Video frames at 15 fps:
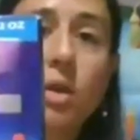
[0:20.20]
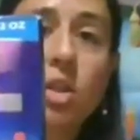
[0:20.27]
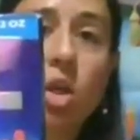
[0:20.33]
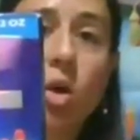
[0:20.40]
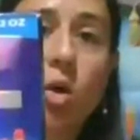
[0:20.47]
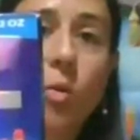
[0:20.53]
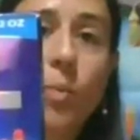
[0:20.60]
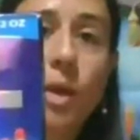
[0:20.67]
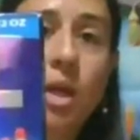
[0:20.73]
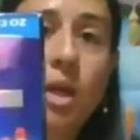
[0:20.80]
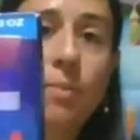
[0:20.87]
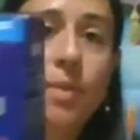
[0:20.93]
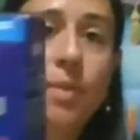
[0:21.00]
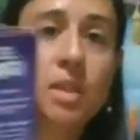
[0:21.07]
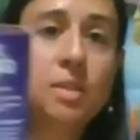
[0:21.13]
we're going to
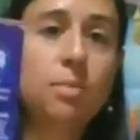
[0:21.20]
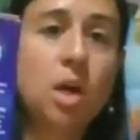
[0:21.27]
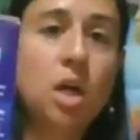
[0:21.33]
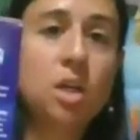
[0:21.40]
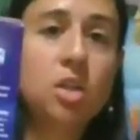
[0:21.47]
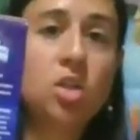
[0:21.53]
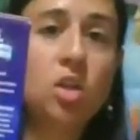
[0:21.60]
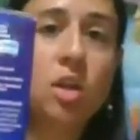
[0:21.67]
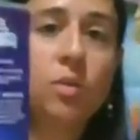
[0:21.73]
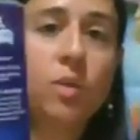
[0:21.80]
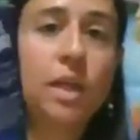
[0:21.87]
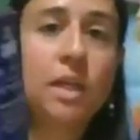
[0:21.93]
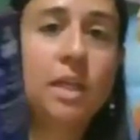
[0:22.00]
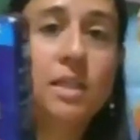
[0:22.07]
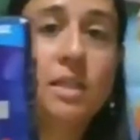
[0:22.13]
open up this box so
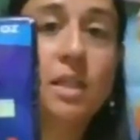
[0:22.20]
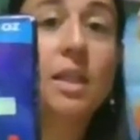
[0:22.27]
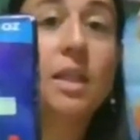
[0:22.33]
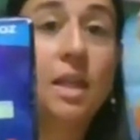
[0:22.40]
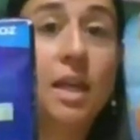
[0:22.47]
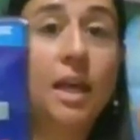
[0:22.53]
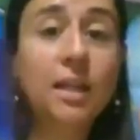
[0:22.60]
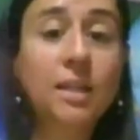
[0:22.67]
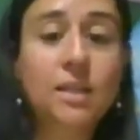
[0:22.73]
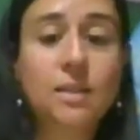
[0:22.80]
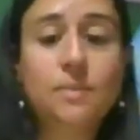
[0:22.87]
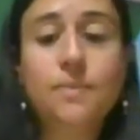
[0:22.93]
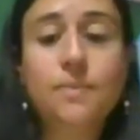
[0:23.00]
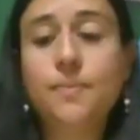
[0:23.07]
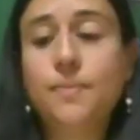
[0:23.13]
that we can see the net.